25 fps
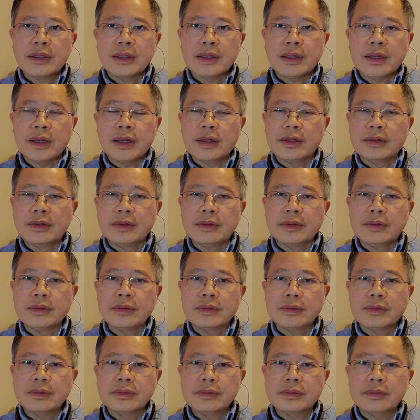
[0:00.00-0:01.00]
And
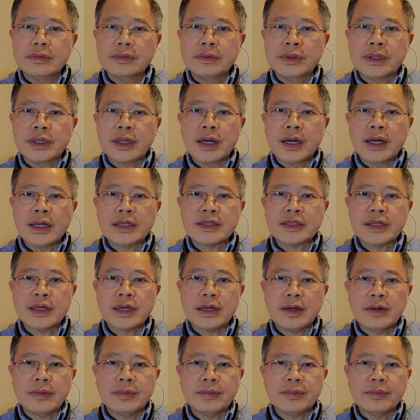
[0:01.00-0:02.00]
with God's
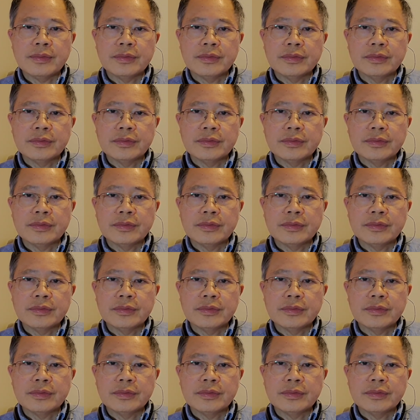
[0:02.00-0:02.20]
help,